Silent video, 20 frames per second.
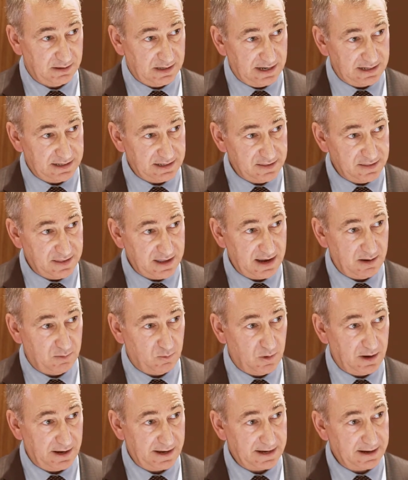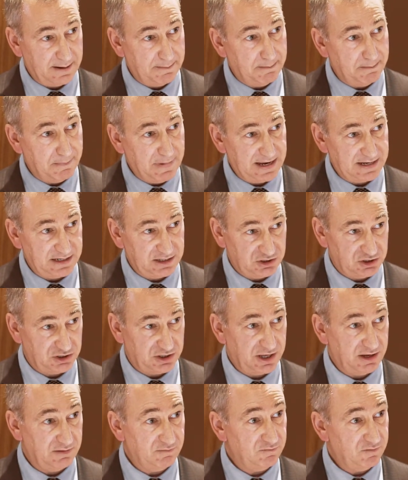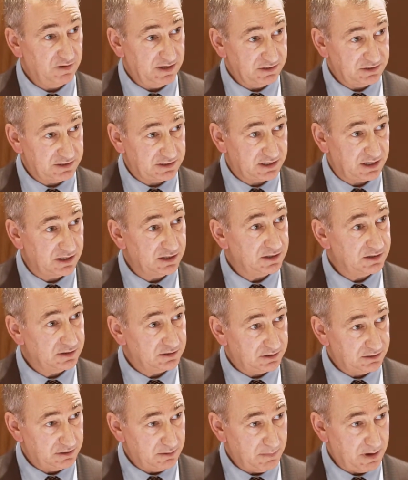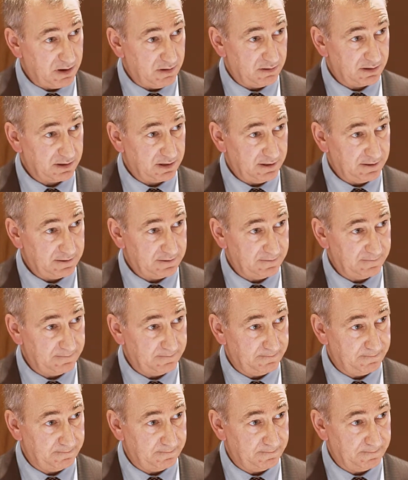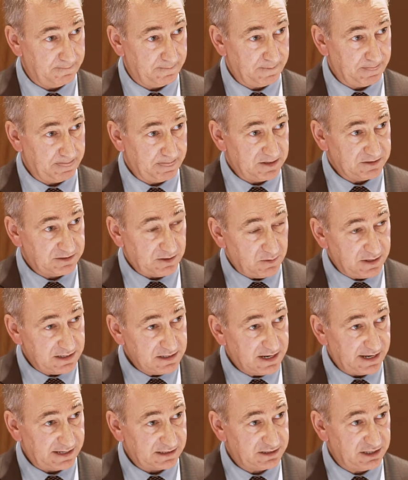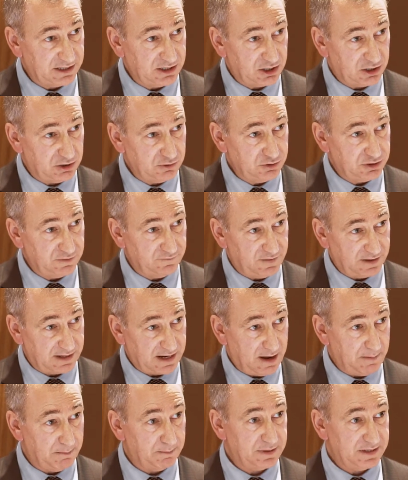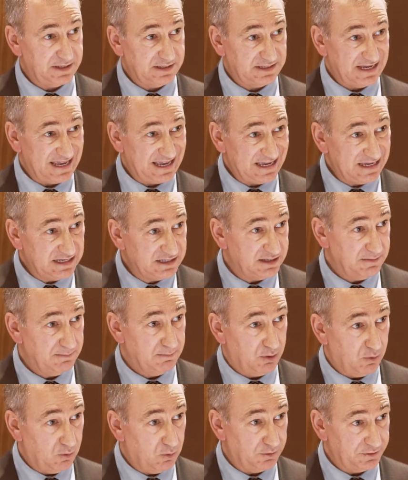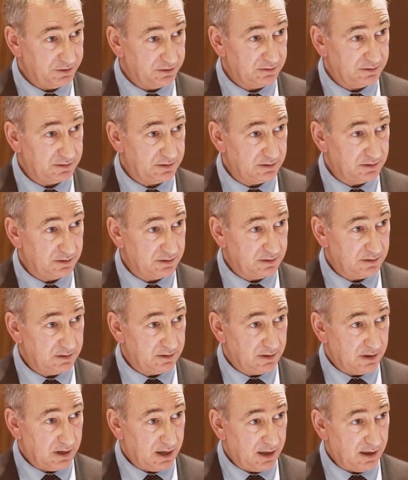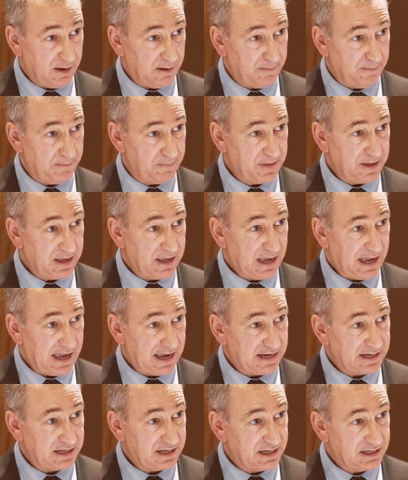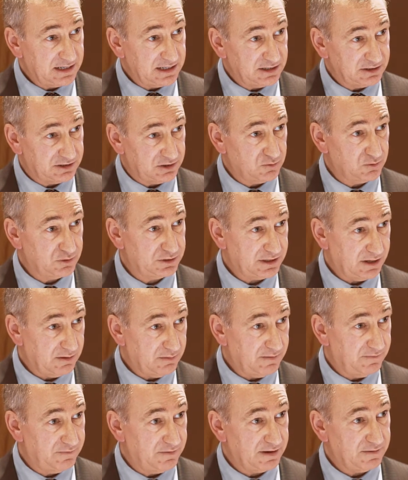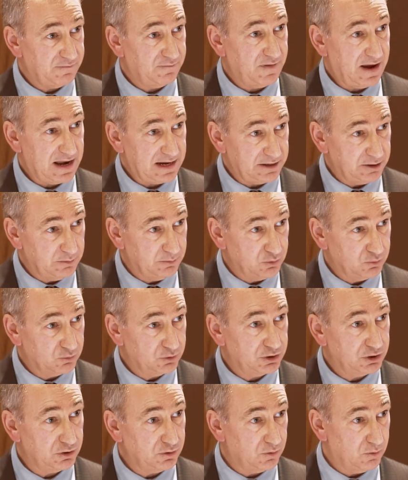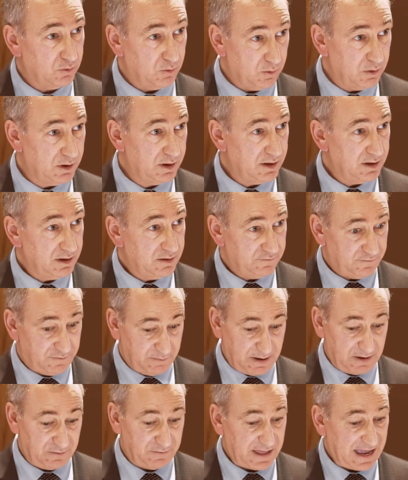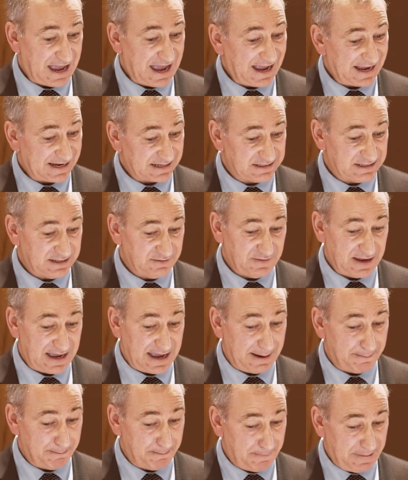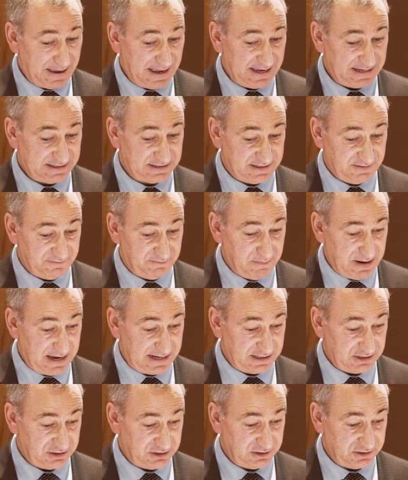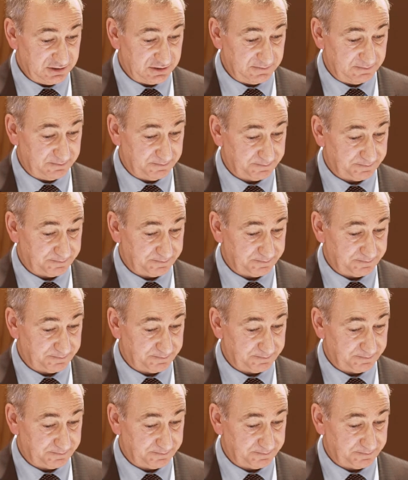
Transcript: and in that way manage their risk to the market. So index inclusion for companies is important, and it is also a very valuable tool for both active and passive managers.